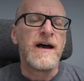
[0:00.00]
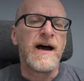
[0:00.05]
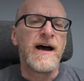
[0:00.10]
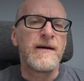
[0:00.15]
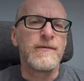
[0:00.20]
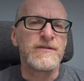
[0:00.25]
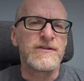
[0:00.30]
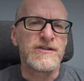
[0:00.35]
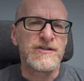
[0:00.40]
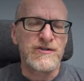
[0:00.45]

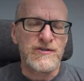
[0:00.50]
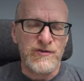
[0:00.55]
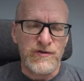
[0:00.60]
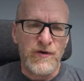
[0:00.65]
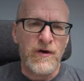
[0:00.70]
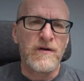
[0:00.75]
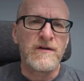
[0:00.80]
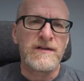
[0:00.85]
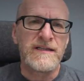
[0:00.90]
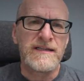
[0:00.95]
I would
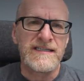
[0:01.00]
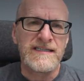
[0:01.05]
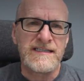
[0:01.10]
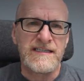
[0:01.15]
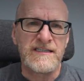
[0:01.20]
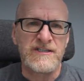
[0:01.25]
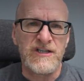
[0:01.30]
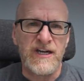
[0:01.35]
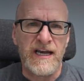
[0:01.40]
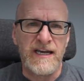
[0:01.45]
strongly
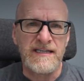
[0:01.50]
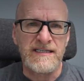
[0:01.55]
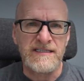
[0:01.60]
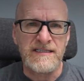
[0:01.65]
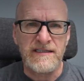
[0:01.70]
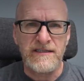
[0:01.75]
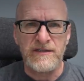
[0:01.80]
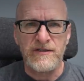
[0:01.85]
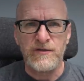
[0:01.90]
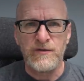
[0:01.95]

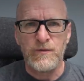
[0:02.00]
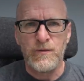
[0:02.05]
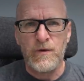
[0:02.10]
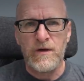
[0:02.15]
suggest that you